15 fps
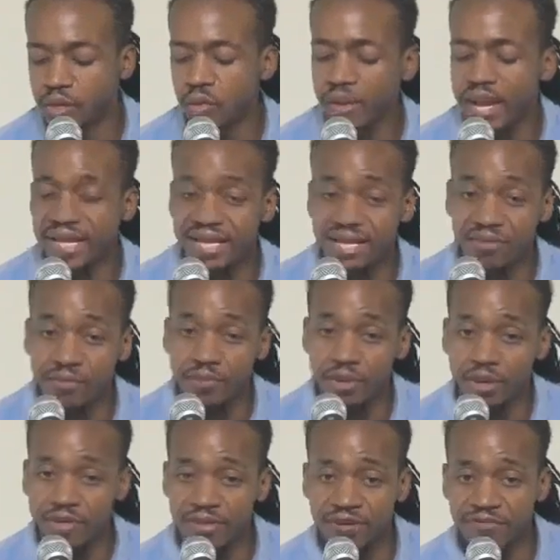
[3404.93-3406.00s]
who had given
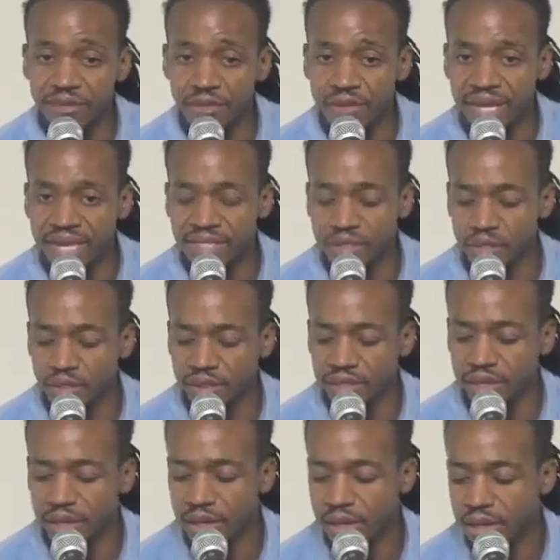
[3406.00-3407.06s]
birth a few days
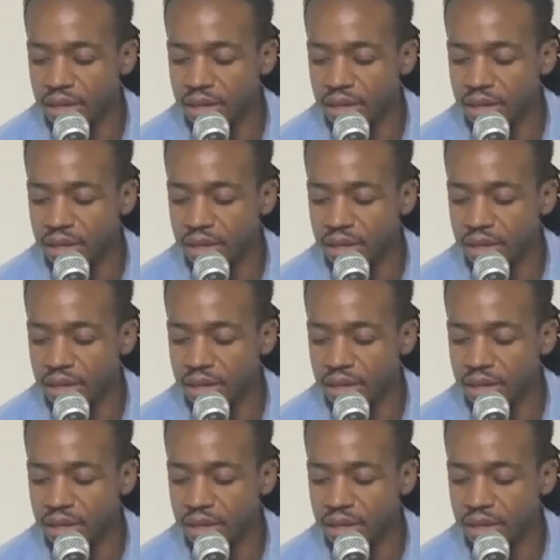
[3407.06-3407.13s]
earlier.